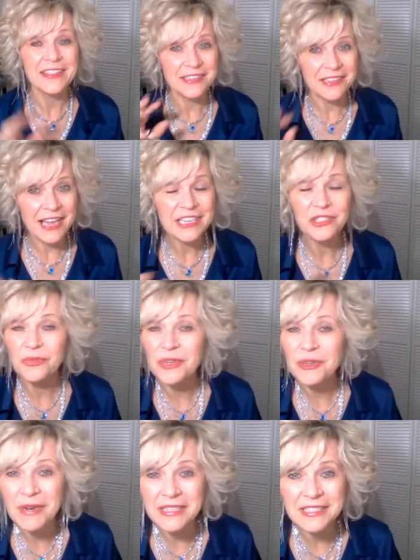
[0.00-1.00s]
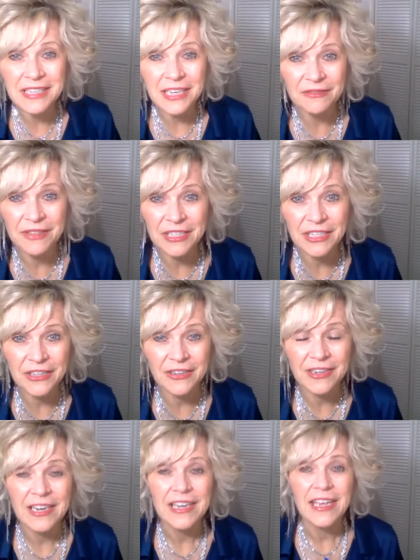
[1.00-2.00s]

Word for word: the last three months of the year.